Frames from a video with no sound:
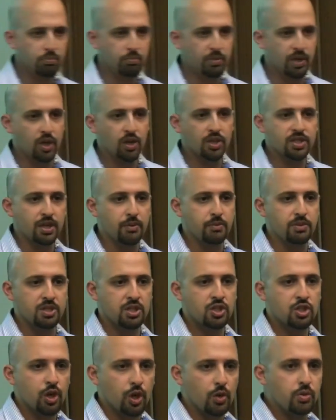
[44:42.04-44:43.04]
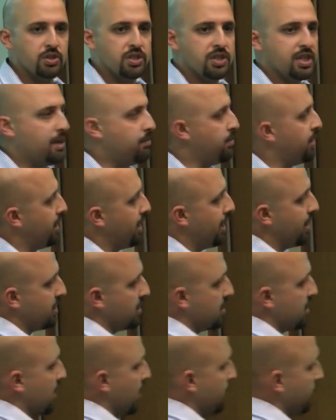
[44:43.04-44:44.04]
because I was so deep in it at the
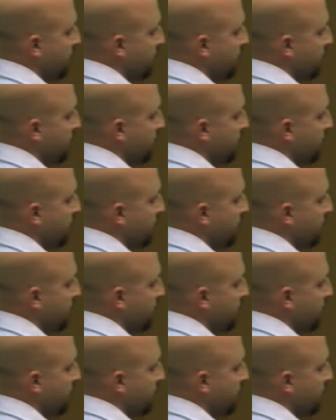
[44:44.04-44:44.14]
time.